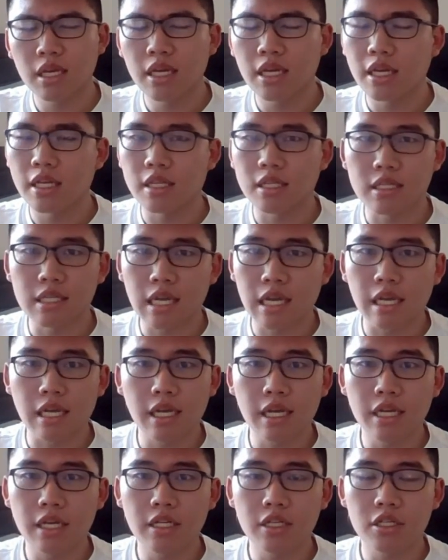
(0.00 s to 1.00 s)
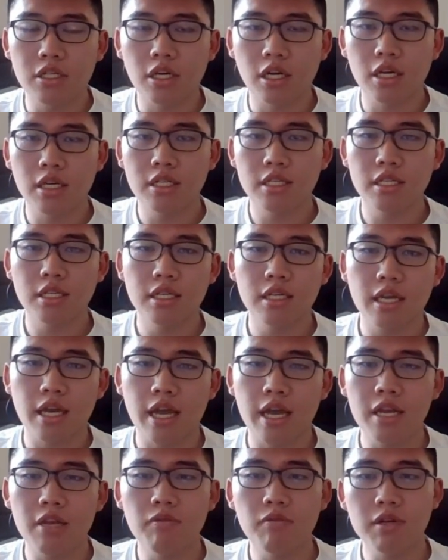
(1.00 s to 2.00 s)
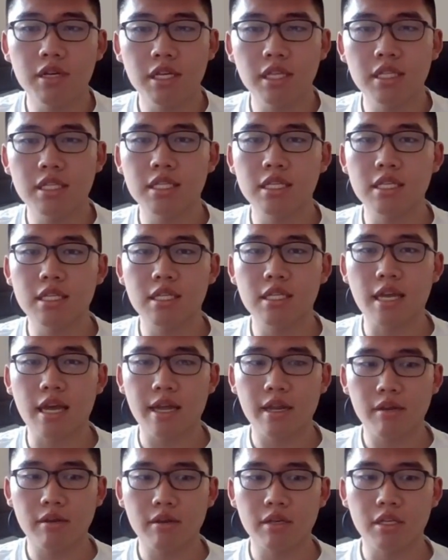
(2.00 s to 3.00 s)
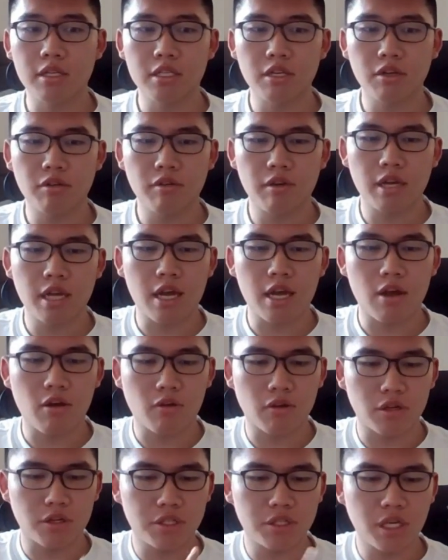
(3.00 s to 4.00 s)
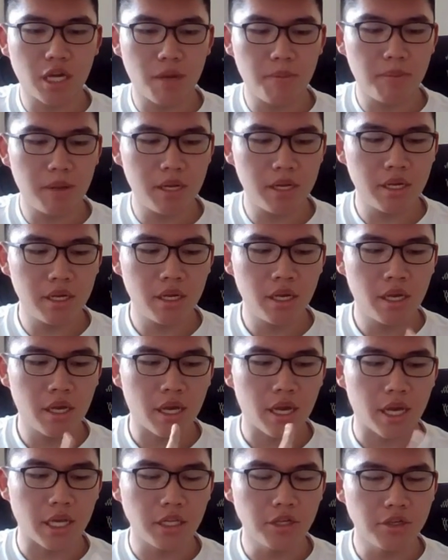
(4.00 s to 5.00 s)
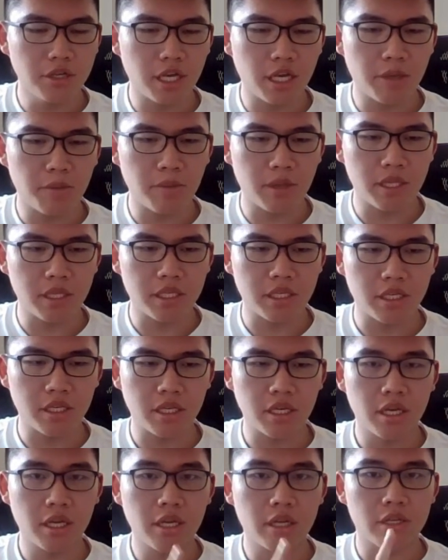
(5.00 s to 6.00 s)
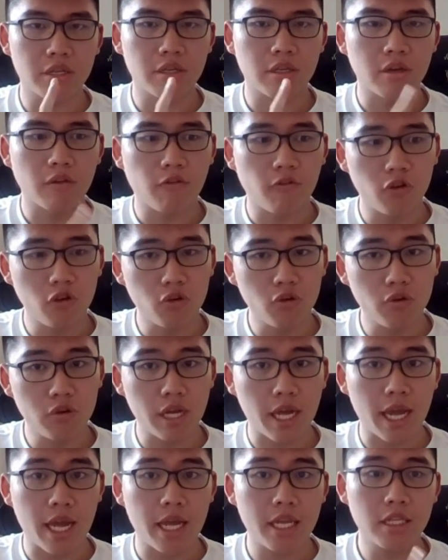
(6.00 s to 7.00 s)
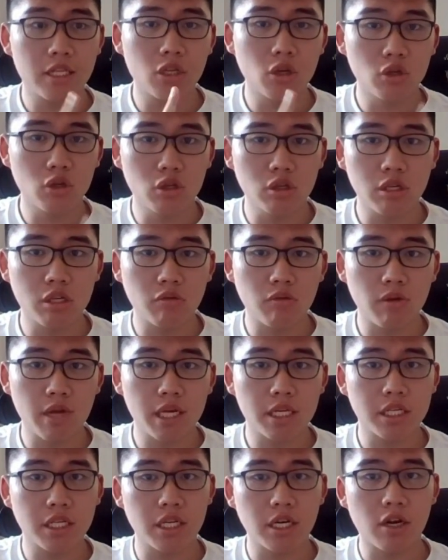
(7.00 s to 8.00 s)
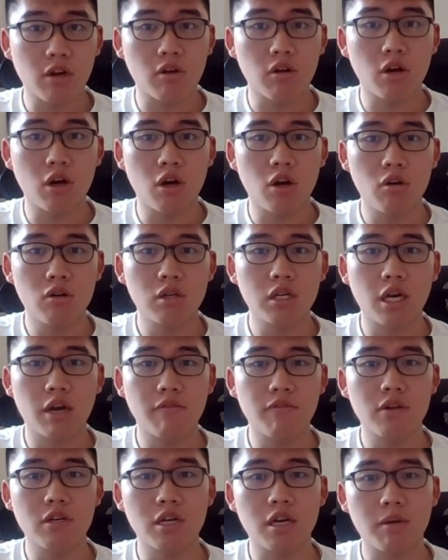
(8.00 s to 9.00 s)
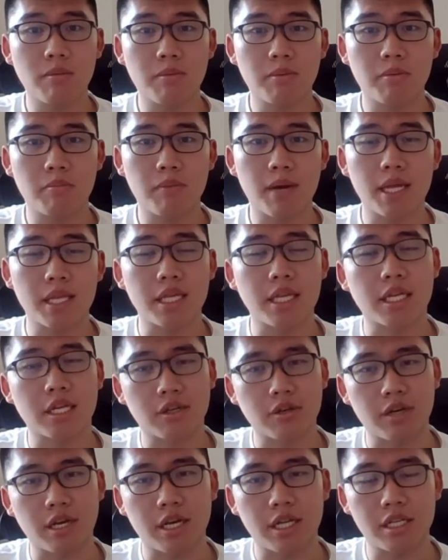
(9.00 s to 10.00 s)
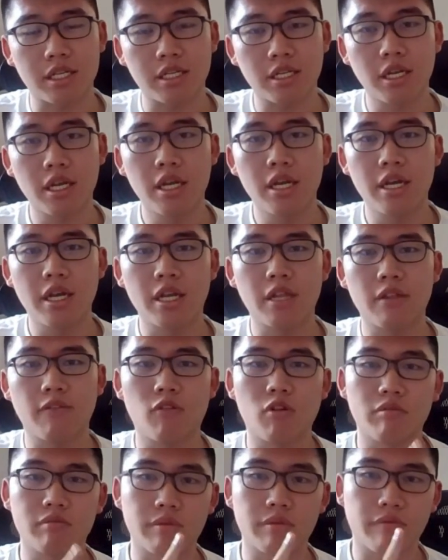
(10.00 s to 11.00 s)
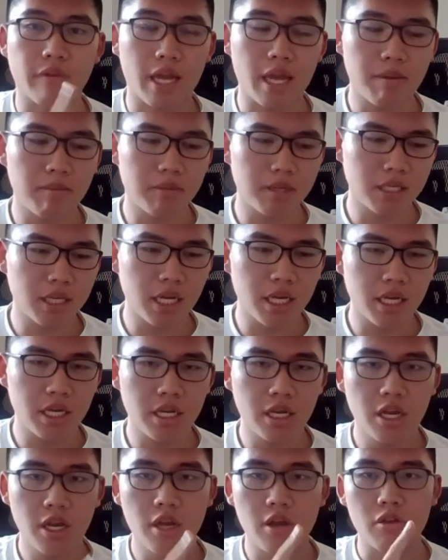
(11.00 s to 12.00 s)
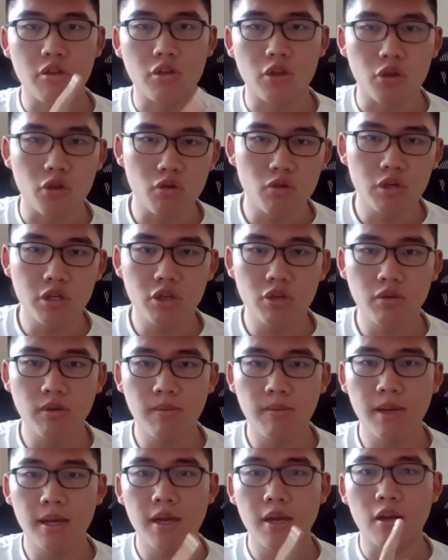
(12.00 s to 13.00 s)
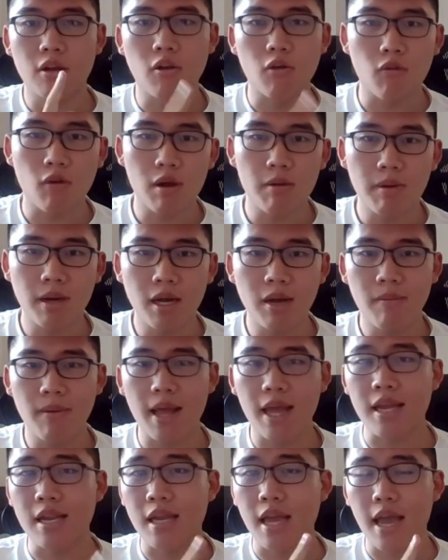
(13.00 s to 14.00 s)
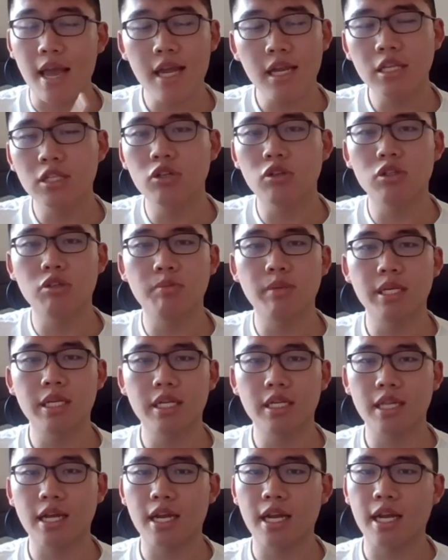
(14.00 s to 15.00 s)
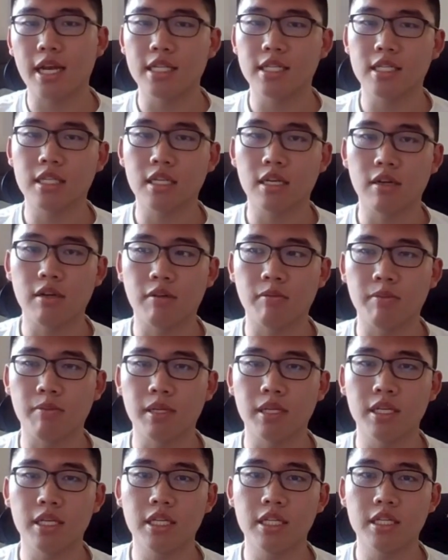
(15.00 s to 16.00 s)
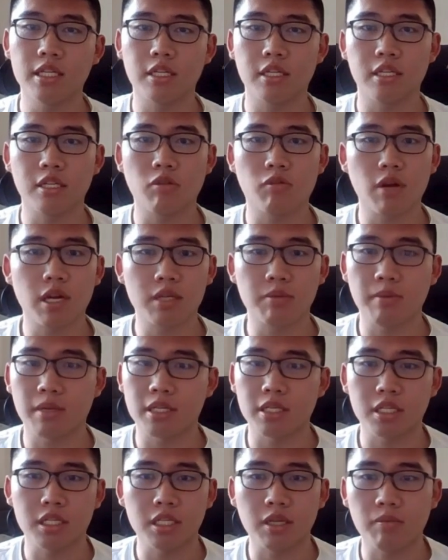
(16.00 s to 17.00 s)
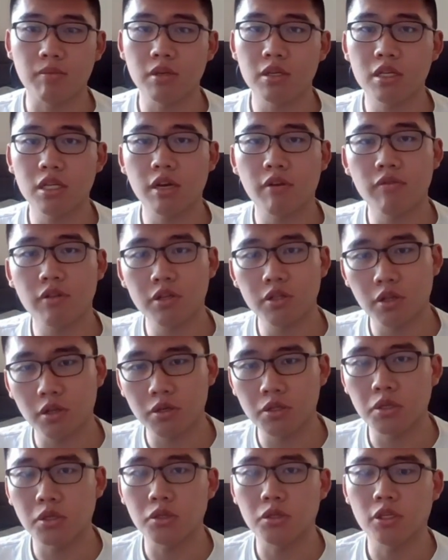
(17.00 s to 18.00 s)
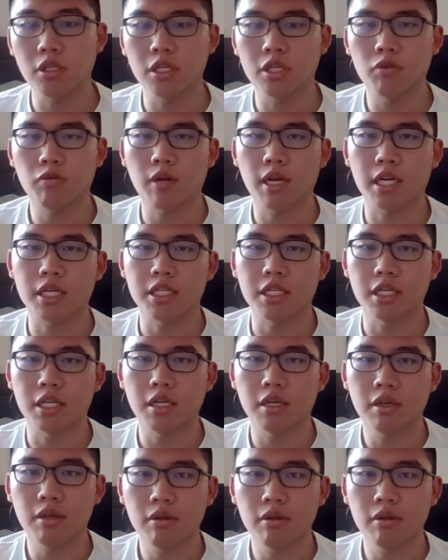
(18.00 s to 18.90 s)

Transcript: In this day and age, honestly, anyone can see that considering how shopping, entertainment, food, and social interaction are all covered up by the internet in the forms of Amazon, YouTube, Grubhub, and any social media that has an ability to direct message someone covering their social interaction.